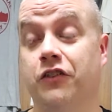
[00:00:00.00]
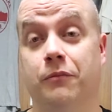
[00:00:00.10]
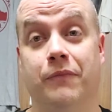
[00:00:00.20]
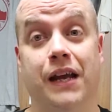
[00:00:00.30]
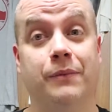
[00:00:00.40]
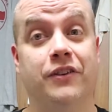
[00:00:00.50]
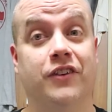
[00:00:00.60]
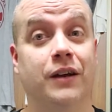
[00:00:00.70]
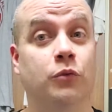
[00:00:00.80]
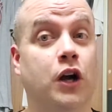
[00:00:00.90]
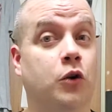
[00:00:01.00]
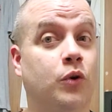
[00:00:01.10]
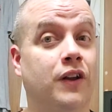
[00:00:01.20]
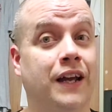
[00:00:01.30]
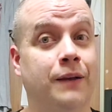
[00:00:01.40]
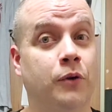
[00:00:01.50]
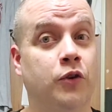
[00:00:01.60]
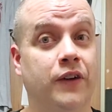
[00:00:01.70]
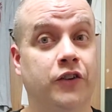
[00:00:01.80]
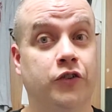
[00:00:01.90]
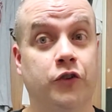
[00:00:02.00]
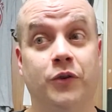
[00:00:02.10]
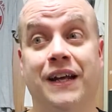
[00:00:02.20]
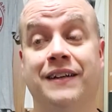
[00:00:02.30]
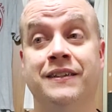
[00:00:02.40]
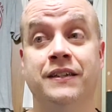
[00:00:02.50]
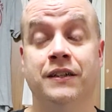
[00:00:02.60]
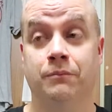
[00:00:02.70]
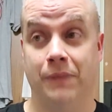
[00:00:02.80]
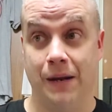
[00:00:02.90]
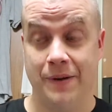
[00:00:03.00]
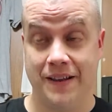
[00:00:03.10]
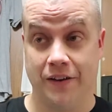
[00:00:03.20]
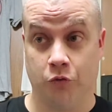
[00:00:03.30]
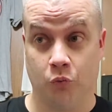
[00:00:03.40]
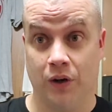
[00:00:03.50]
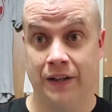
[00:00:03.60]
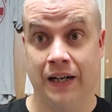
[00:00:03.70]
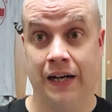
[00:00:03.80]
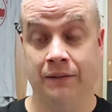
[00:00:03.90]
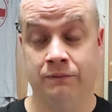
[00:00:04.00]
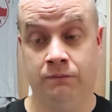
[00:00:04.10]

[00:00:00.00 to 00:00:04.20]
so maybe Sam Rockwell had a motivation to do that. Maybe this one guy,